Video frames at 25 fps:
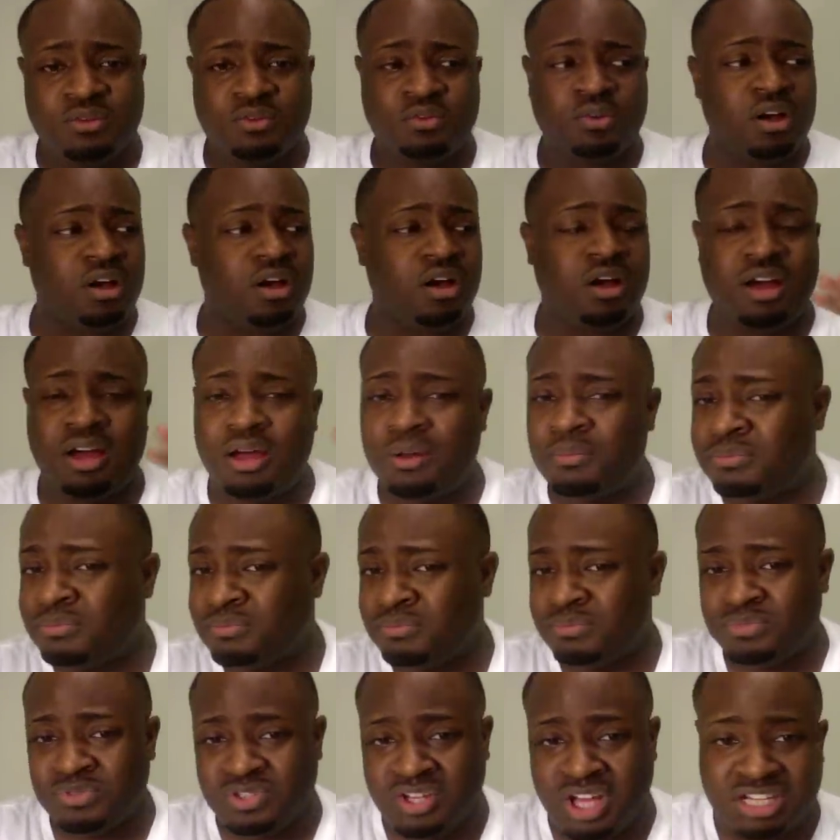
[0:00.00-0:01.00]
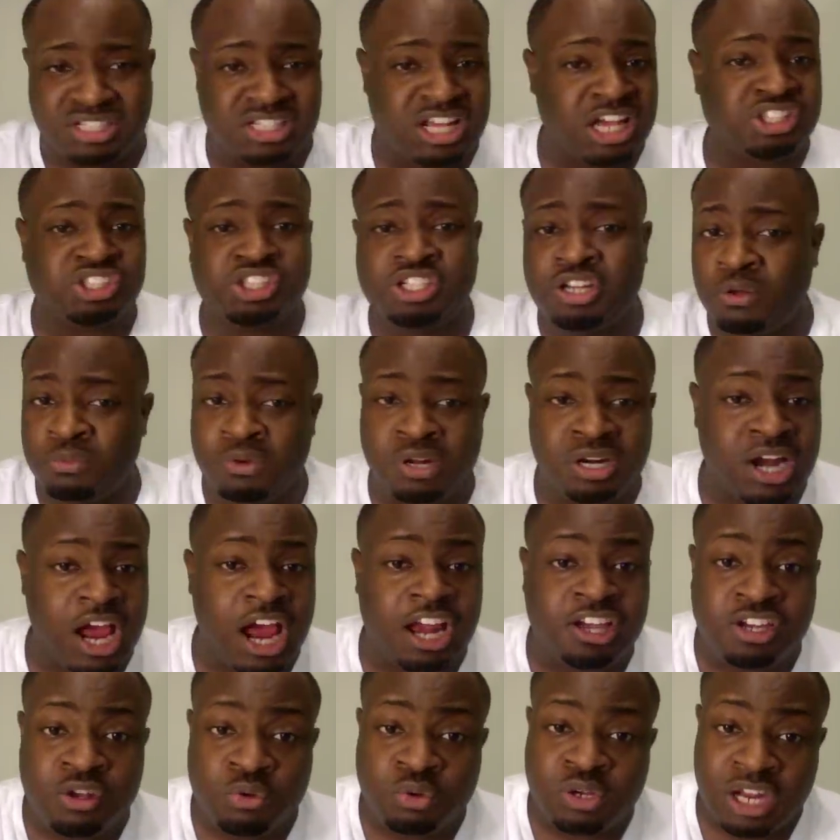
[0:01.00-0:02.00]
Because that she don't look
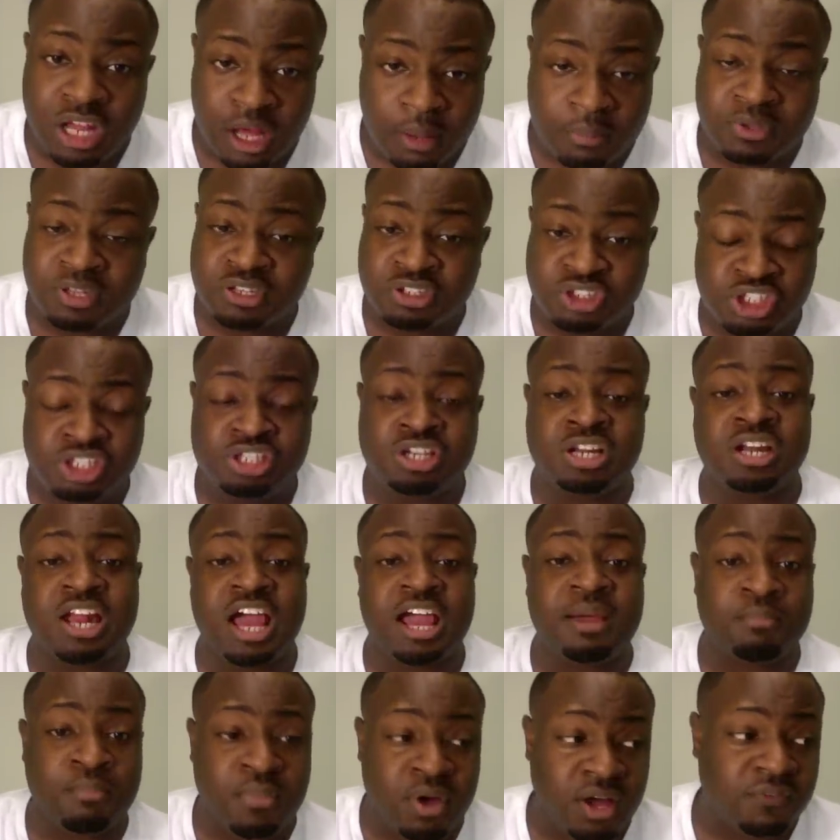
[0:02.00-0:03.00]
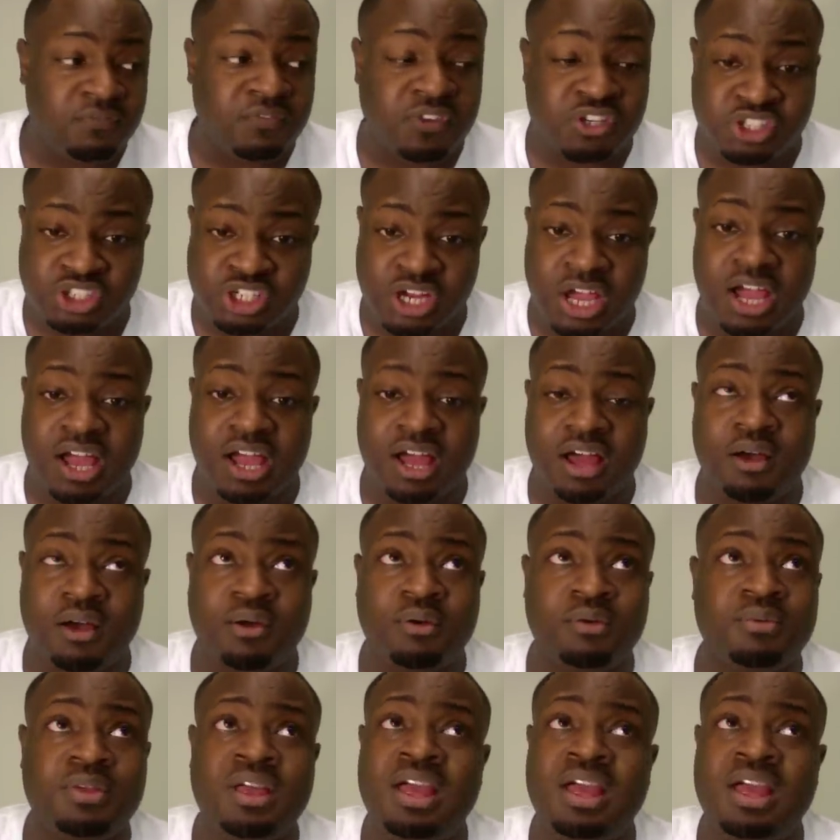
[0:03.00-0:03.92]
like DW. She look like Muffet Child.